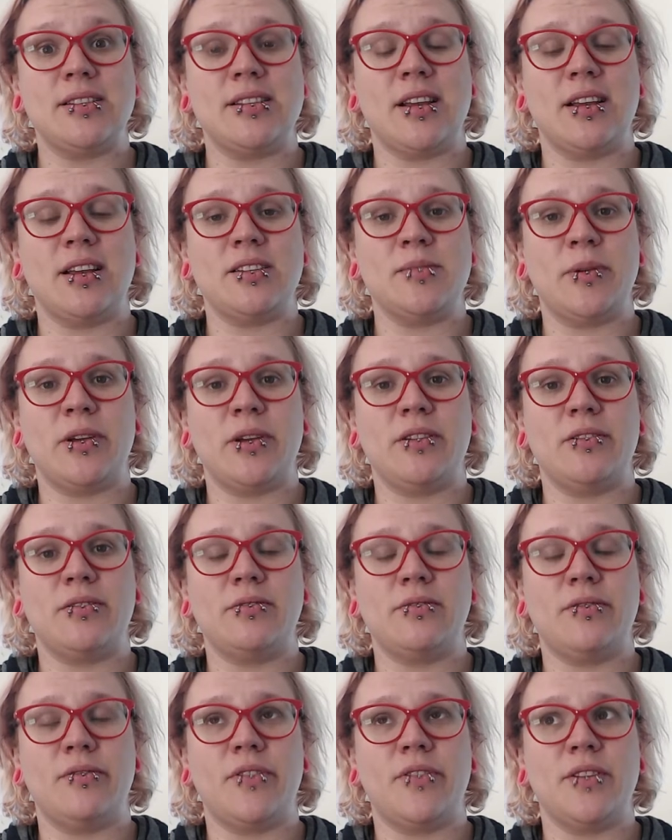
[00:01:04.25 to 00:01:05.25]
So that's
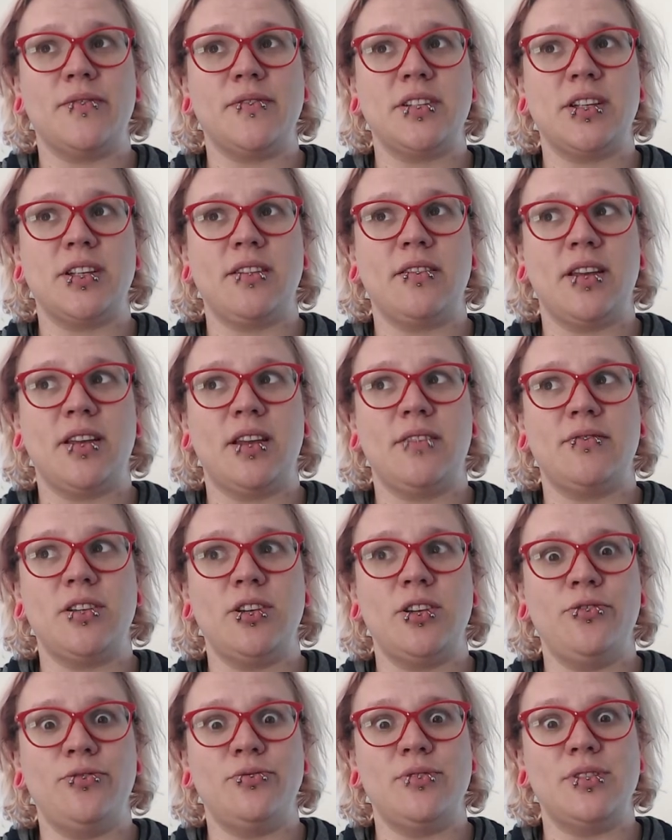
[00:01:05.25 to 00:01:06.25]
about 5 stone that I have
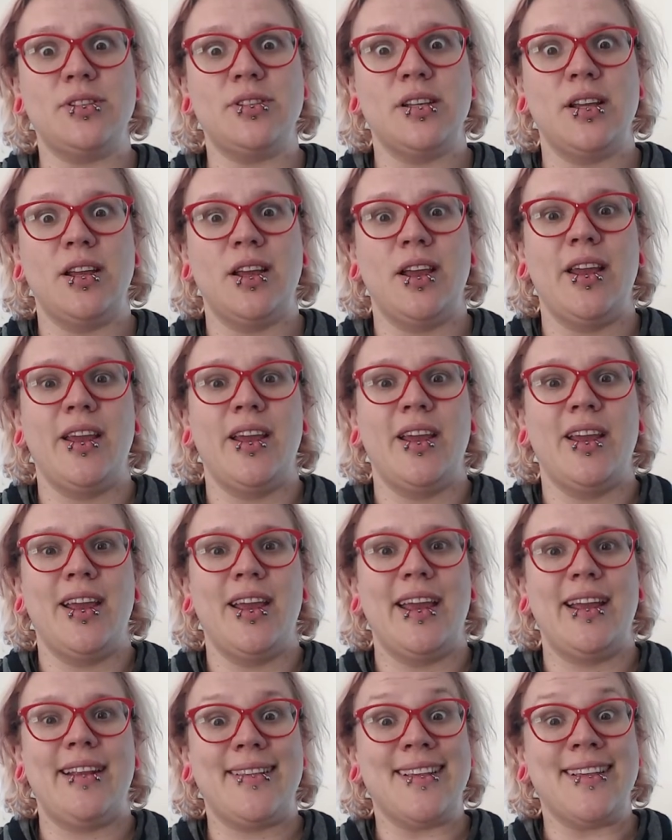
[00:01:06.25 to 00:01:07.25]
to lose.
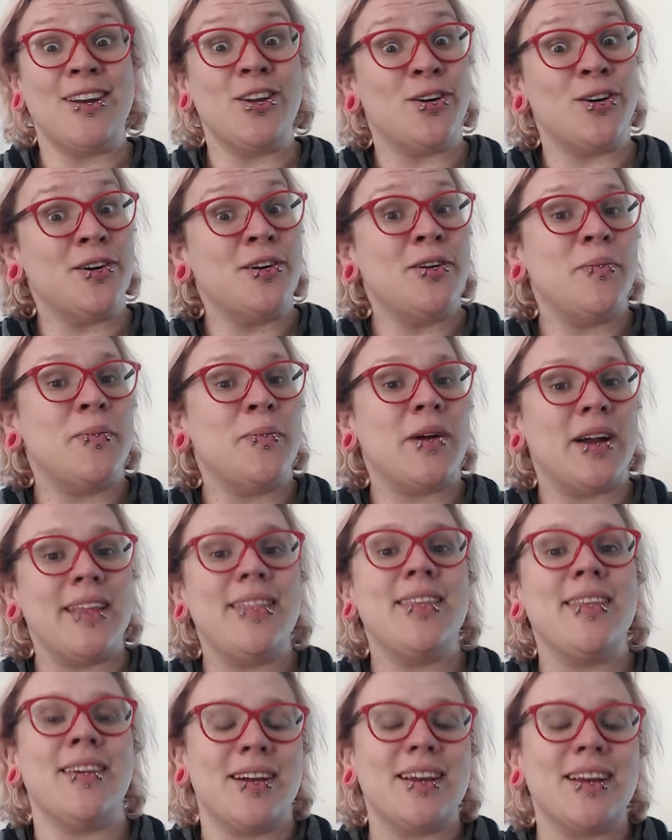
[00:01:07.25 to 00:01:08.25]
It's a lot, but I
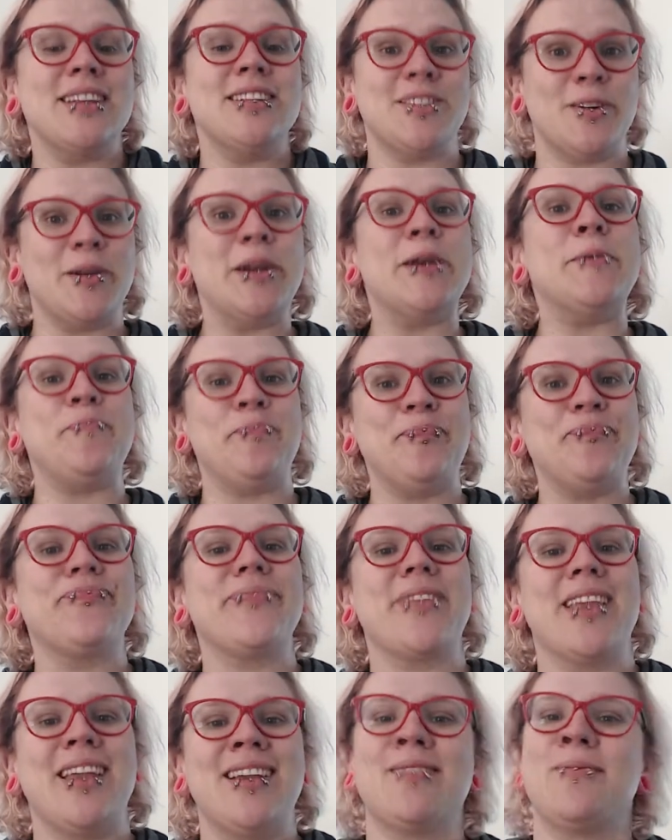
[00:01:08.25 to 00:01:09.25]
think I can do it,
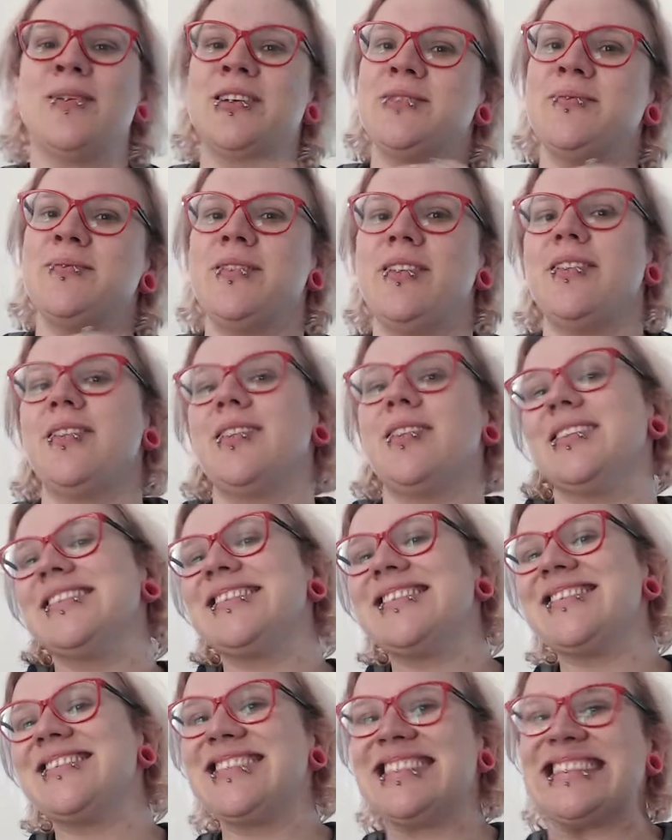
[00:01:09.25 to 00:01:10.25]
especially with you guys.
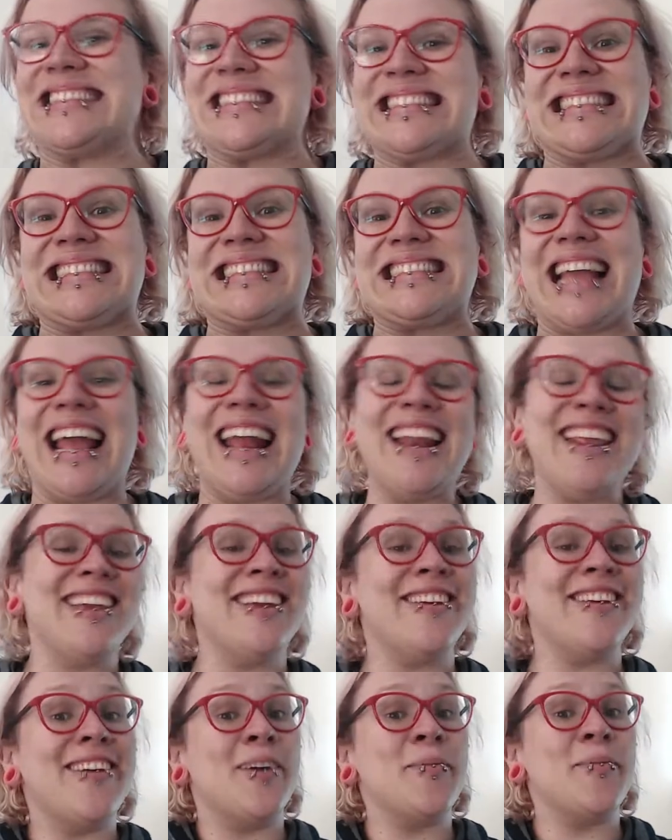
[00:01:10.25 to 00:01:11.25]

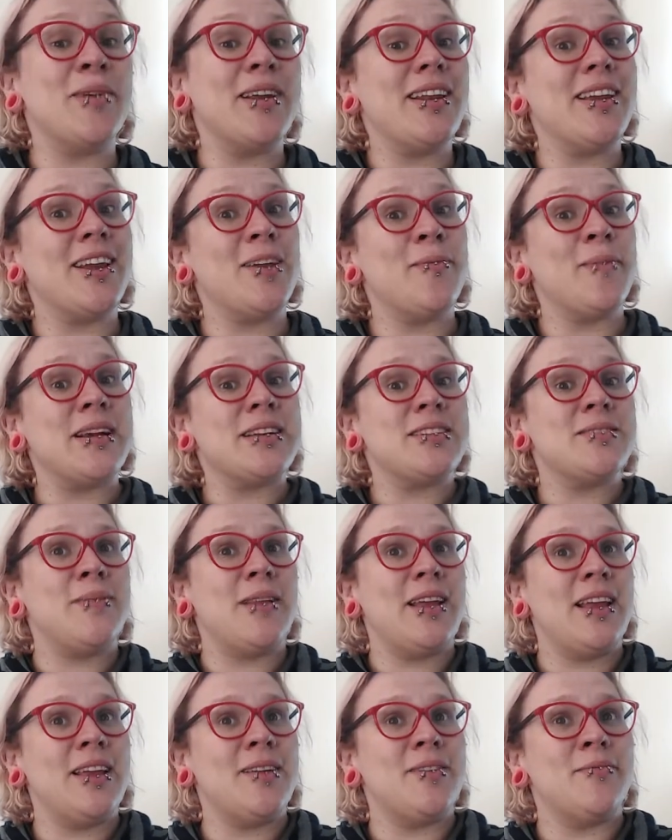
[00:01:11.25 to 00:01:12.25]
Anywho, I'm going to go back to
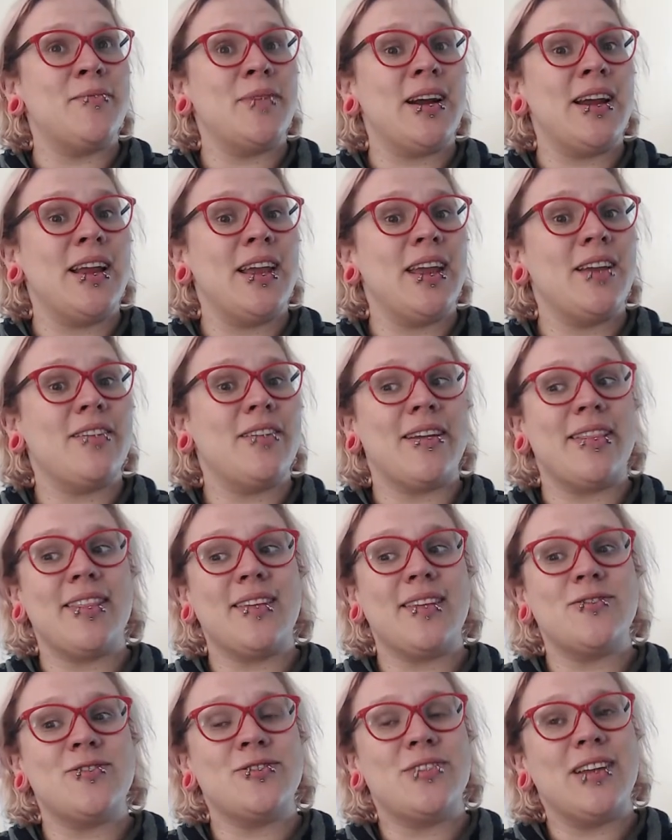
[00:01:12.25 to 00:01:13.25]
playing my Grand
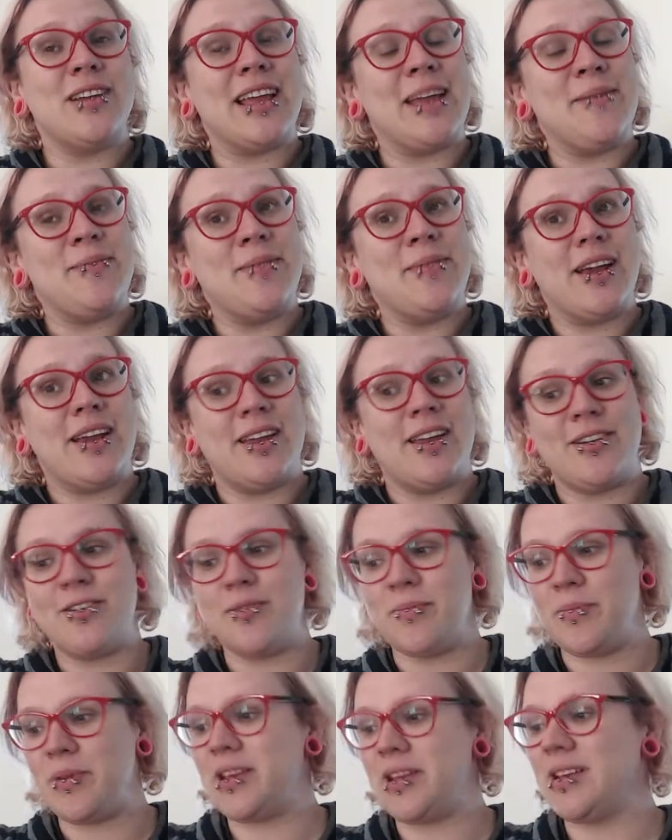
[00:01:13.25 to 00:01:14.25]
Theft Auto game that I
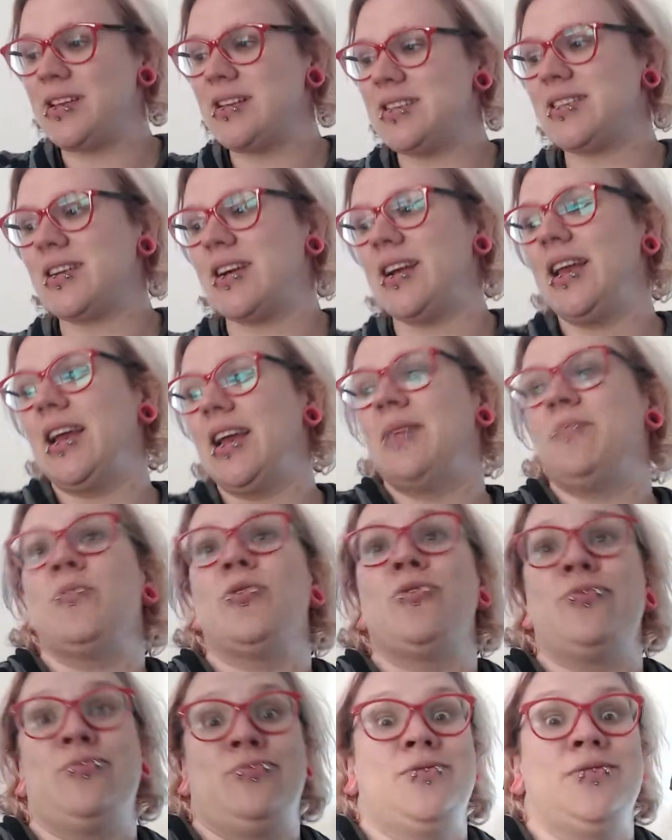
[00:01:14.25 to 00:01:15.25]
got because I
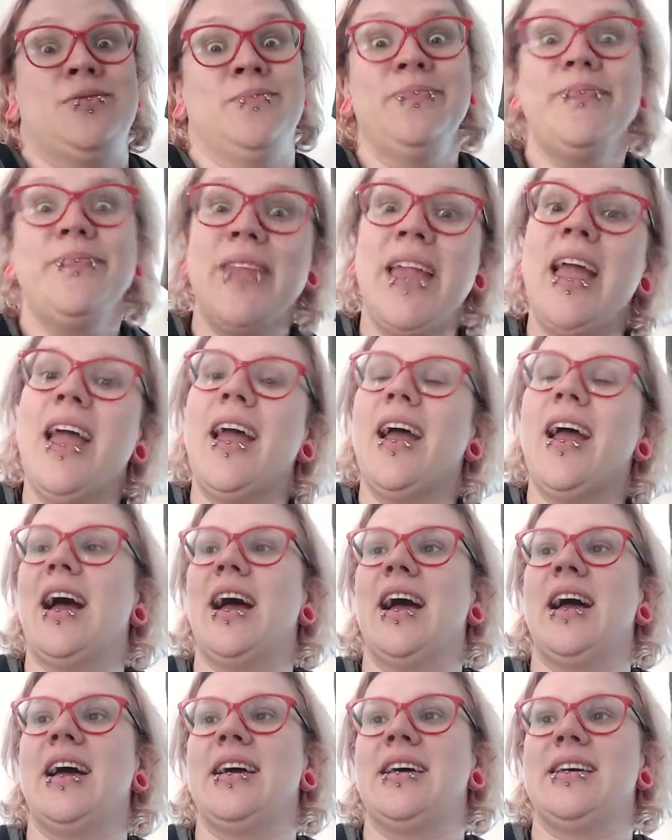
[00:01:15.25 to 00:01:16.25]
am awesome.
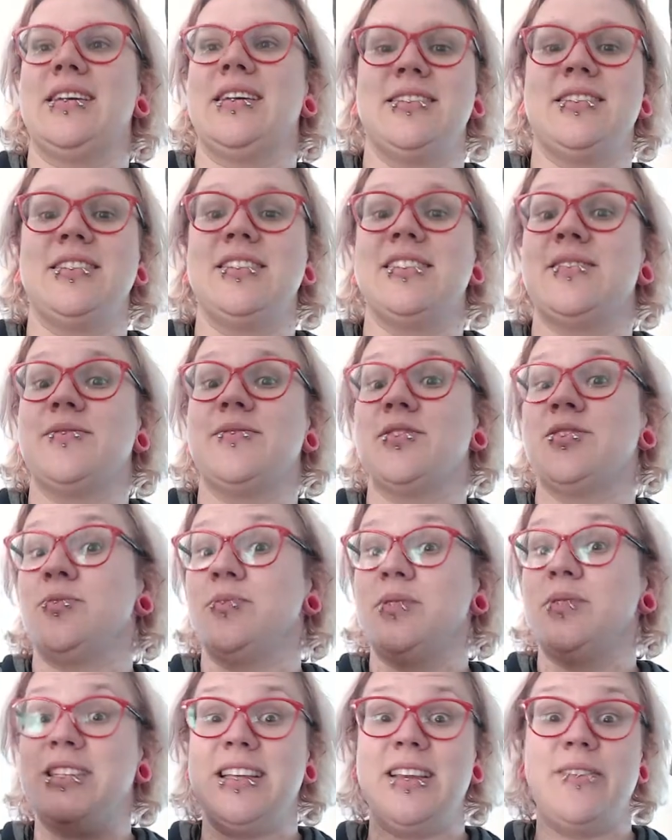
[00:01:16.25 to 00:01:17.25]
And I just have to
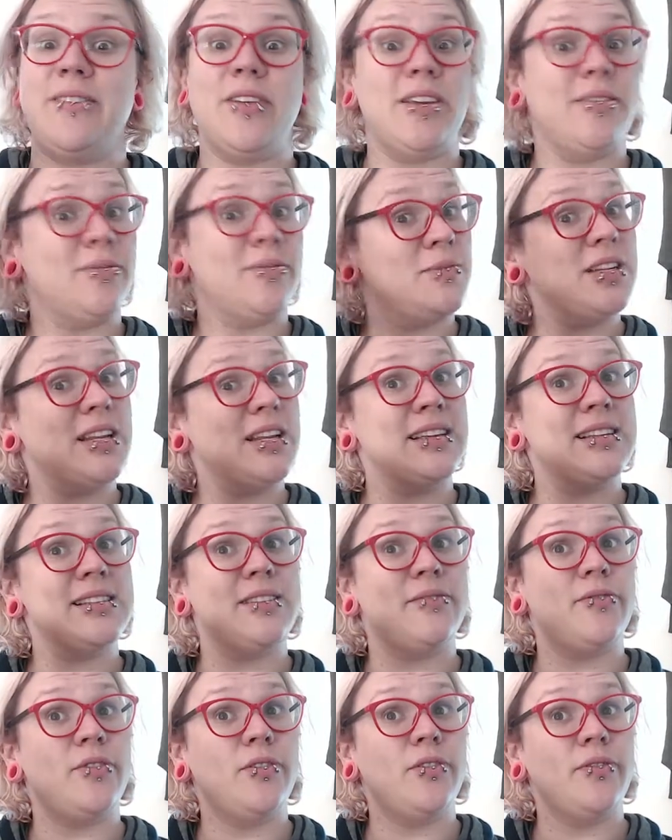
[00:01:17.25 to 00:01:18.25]
stop the TV from turning
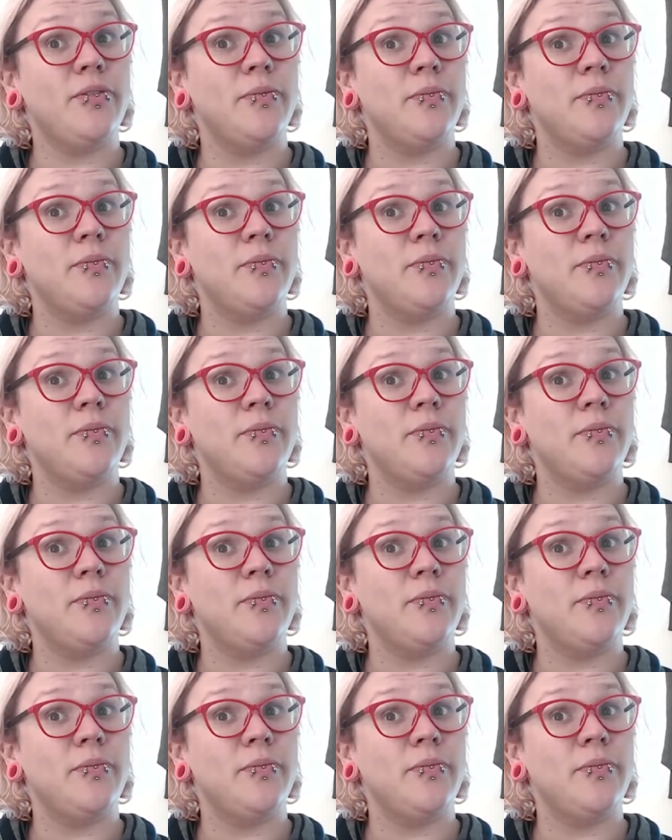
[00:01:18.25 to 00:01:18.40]
itself off.